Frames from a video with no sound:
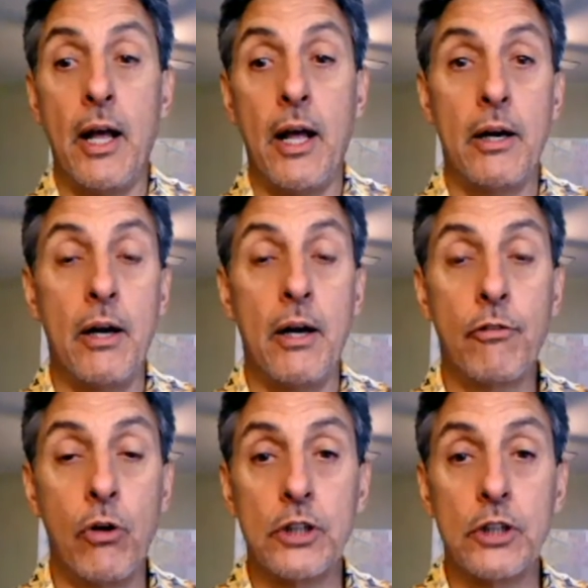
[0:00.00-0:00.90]
And of
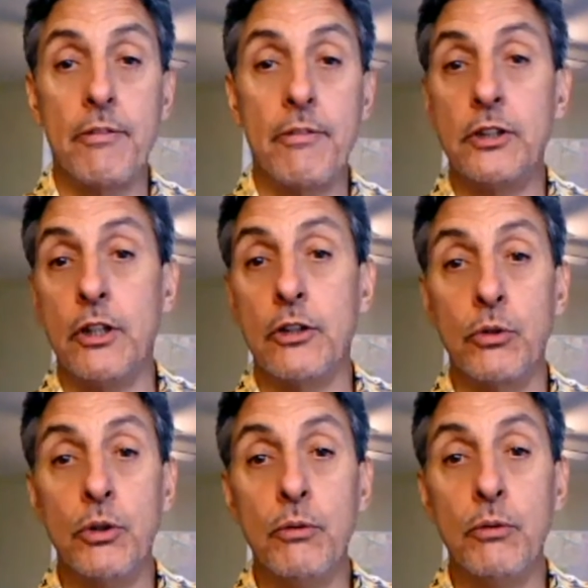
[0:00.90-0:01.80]
course, obviously there's
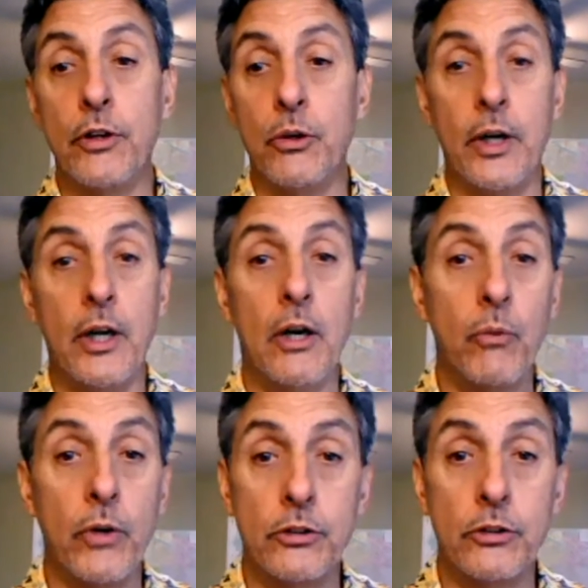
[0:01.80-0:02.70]
room for you here
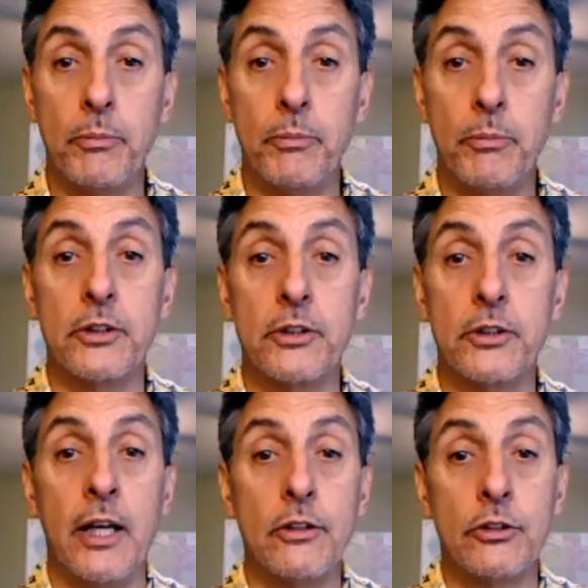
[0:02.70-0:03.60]
to be able to
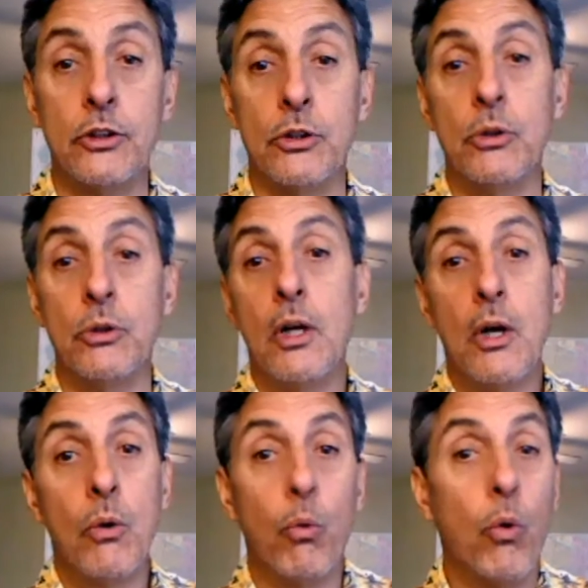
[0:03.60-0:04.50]
get to
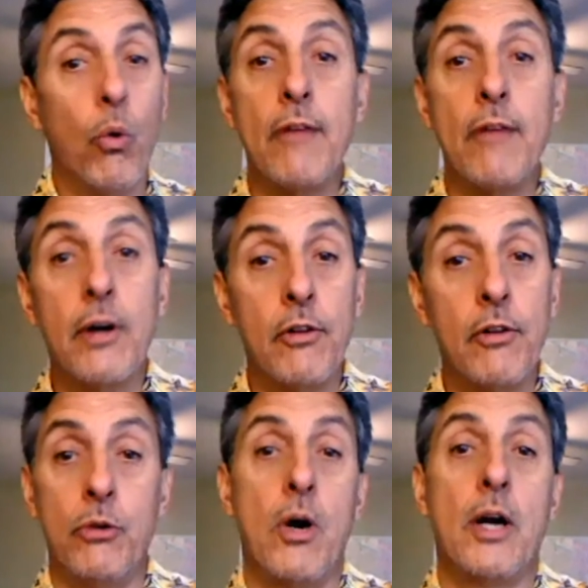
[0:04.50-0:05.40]
whatever level
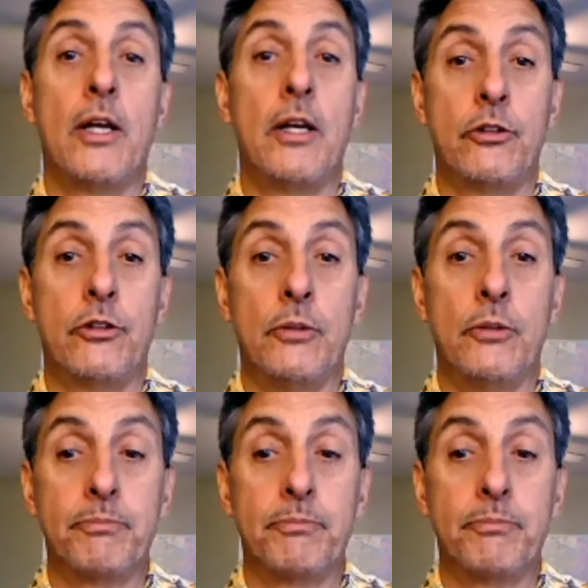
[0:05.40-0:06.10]
you want to get to.